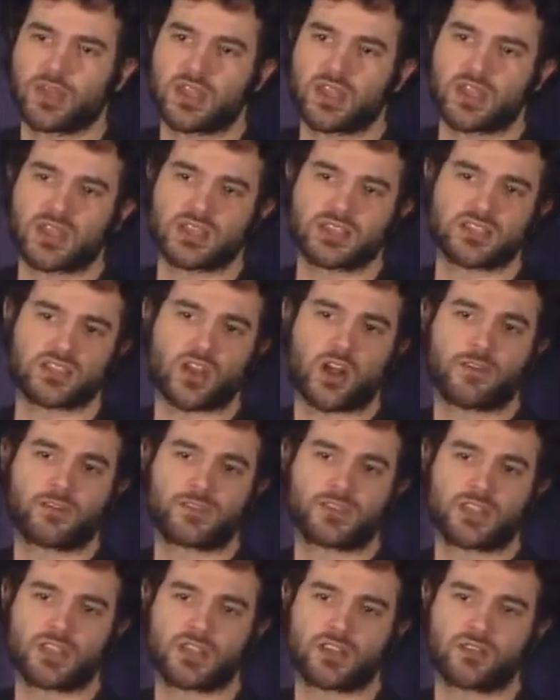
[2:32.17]
is
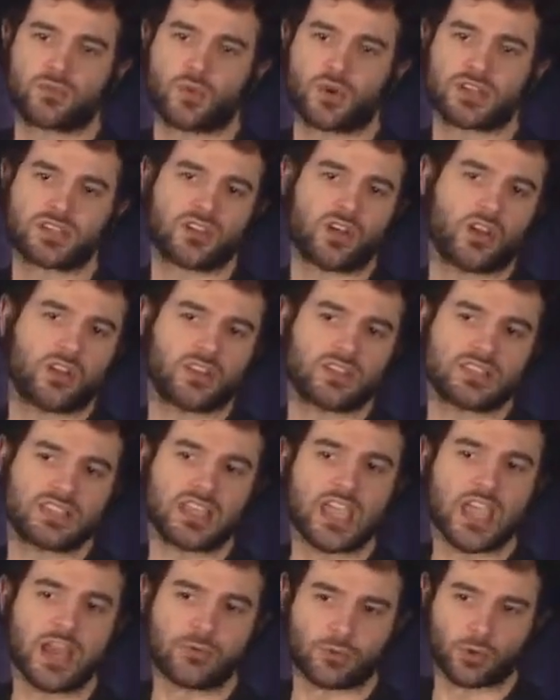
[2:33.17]
often what is called
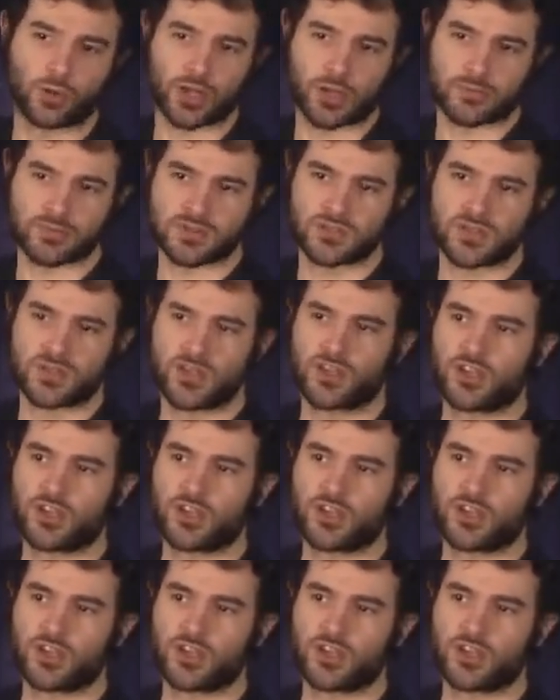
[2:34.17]
ZK rollups,